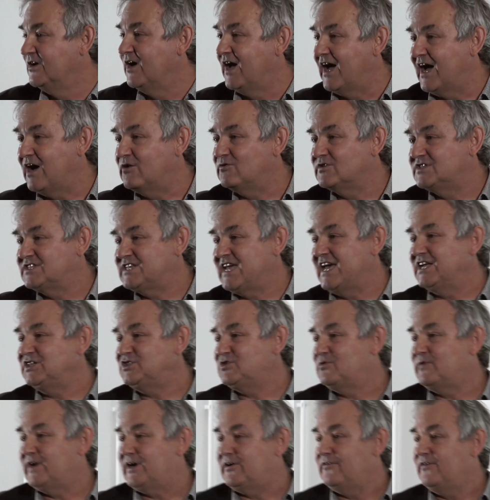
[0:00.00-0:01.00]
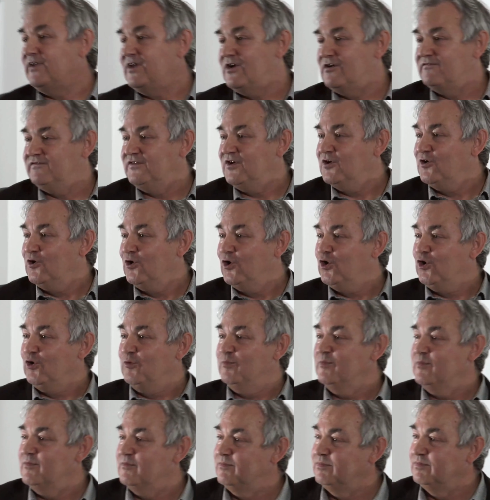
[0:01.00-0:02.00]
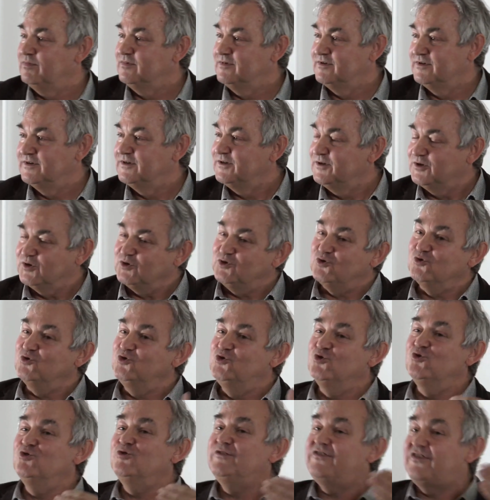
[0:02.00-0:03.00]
our sanctuary of the home, to do